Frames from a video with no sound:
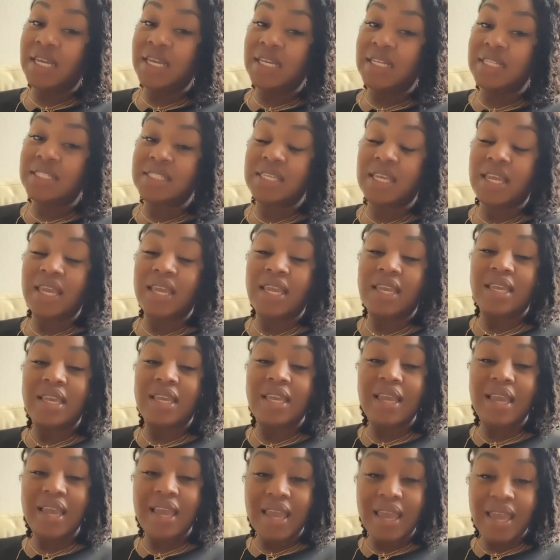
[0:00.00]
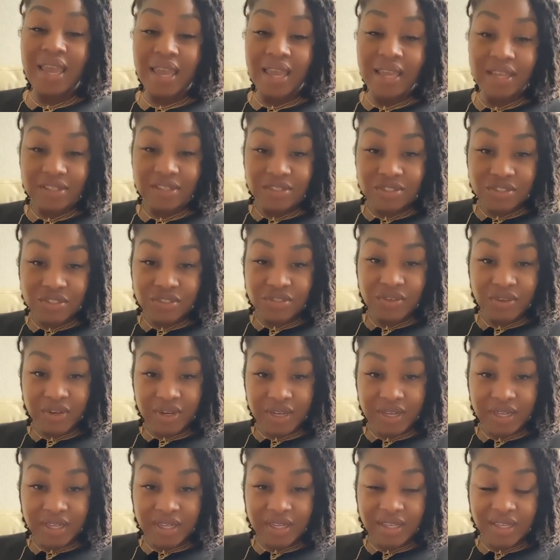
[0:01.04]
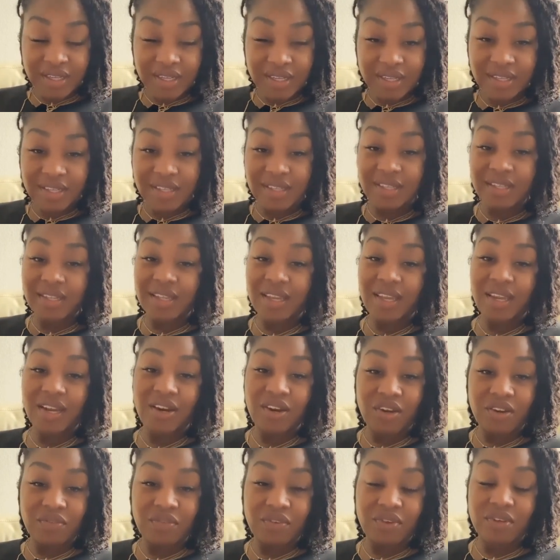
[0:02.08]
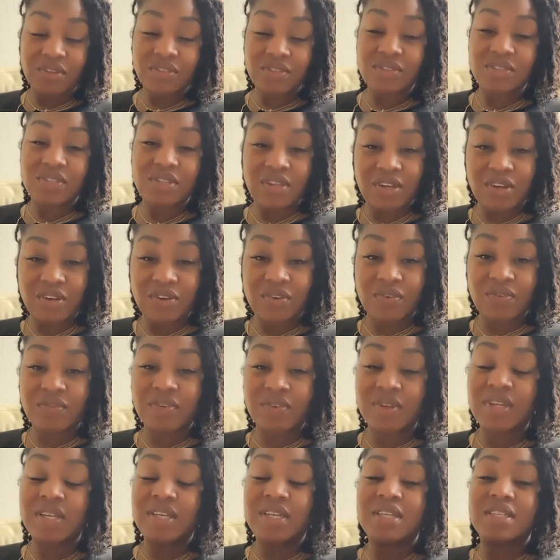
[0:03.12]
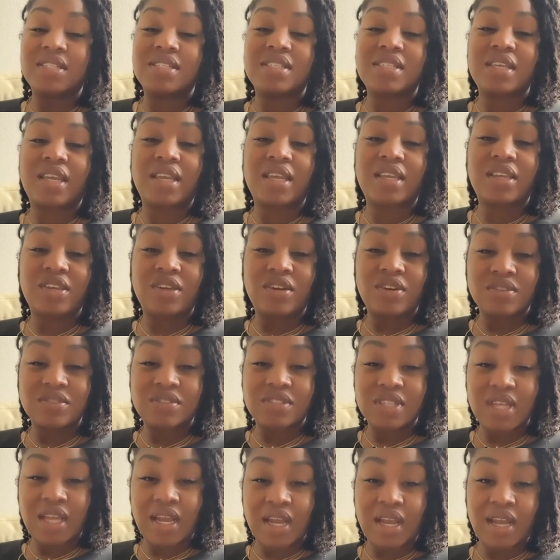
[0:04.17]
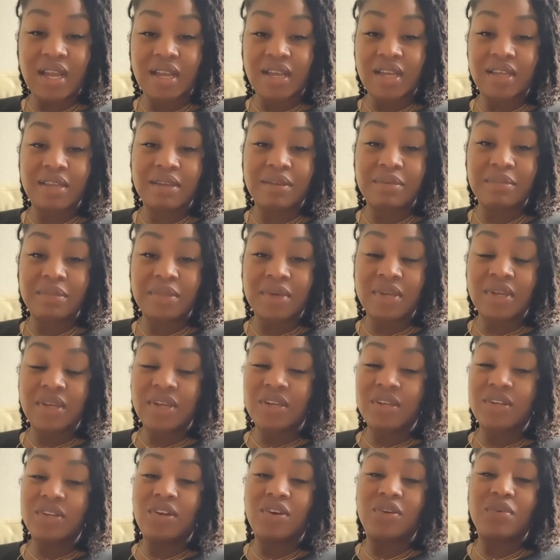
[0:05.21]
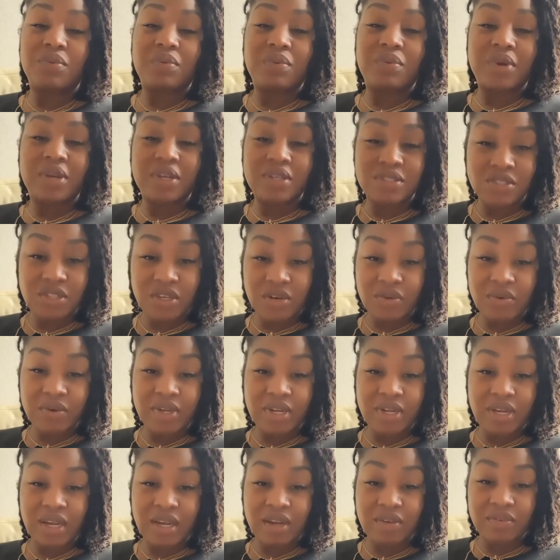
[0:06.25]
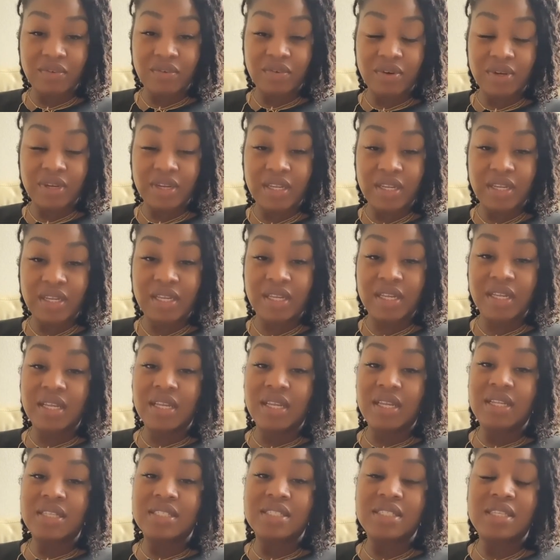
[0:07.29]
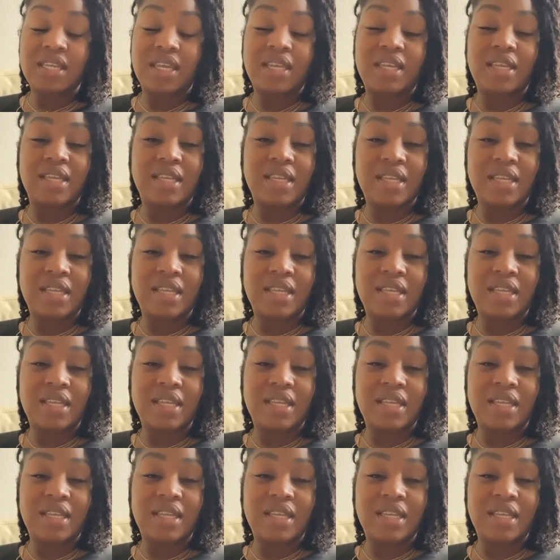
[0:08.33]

Take extra good care of yourself. Take your time. Don't rush your recovery. Take it